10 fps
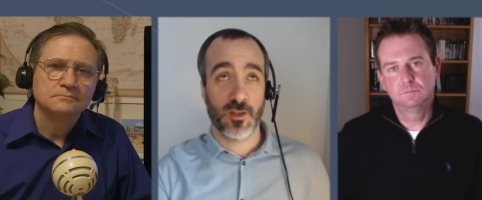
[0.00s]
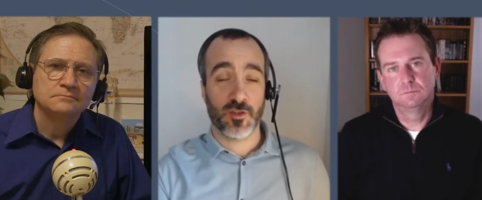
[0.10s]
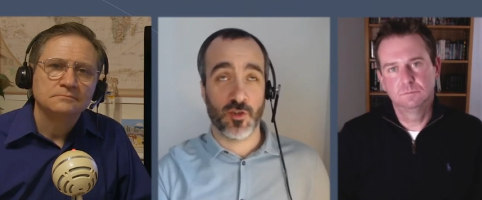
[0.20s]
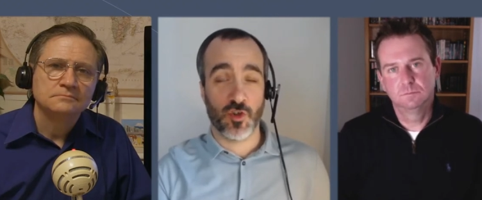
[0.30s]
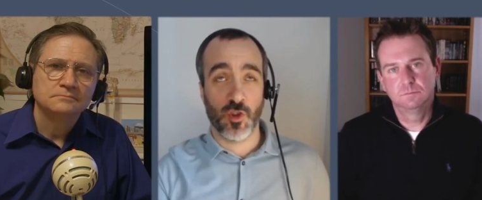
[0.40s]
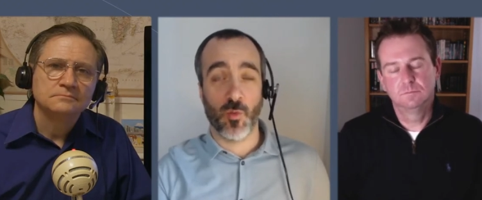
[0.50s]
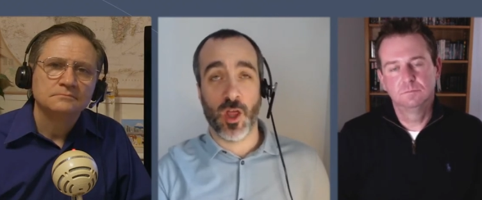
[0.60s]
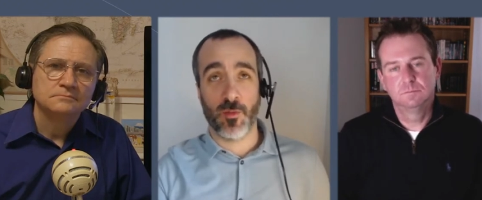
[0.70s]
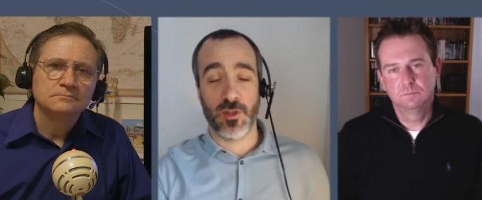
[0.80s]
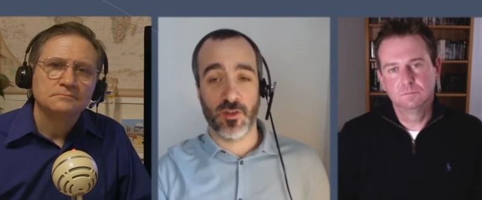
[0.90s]
Speaker 1: So showing them what
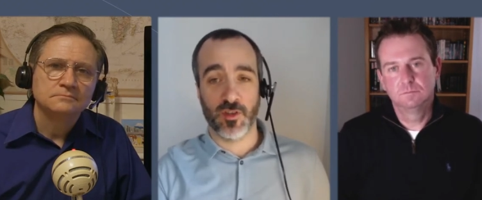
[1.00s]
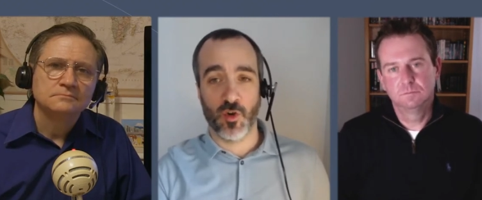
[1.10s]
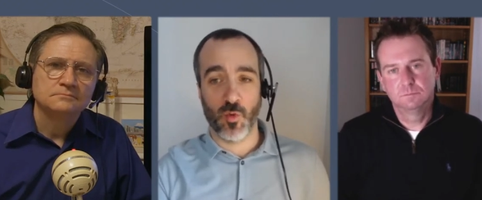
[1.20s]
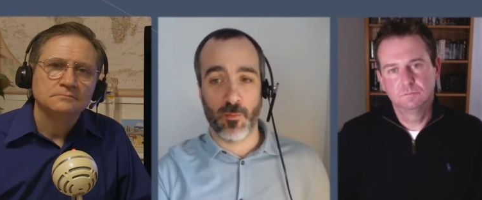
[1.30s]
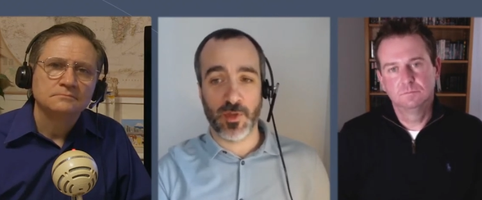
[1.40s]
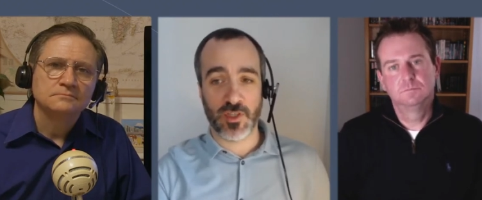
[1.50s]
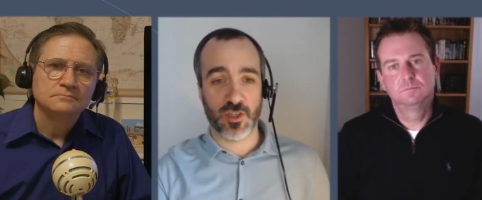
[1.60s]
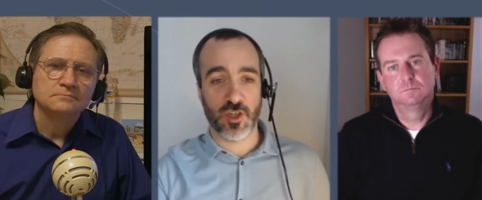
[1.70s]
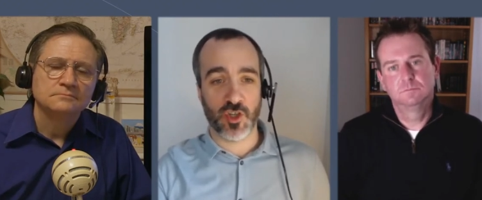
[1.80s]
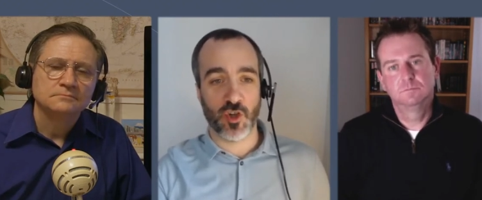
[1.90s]
had been done, you know, what
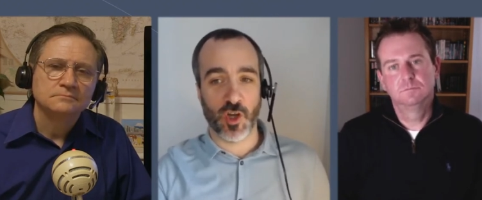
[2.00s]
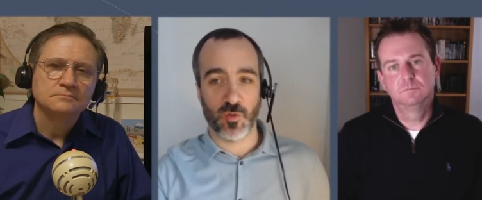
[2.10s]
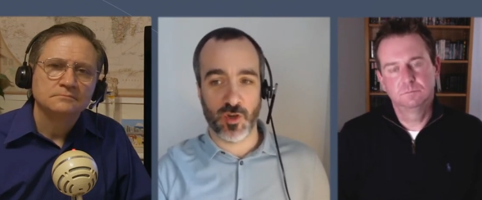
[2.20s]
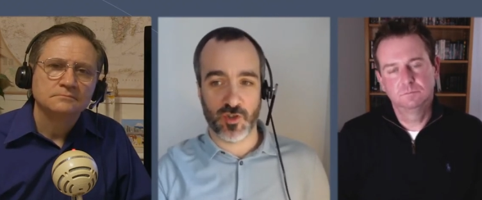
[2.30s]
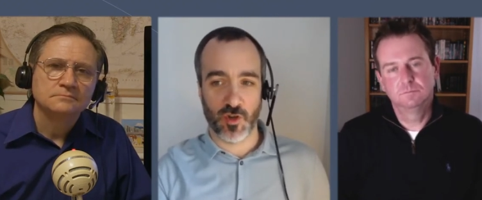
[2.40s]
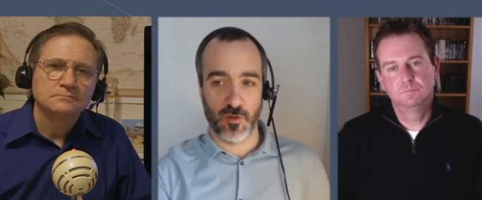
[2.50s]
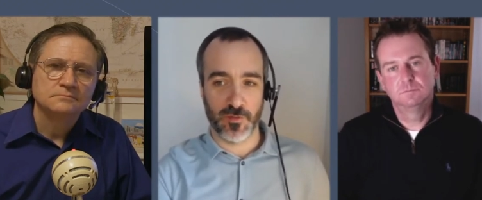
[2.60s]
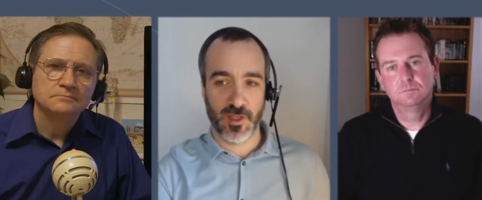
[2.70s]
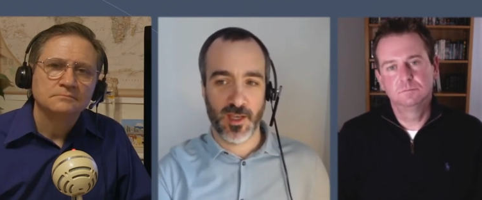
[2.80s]
business issue had we resolved,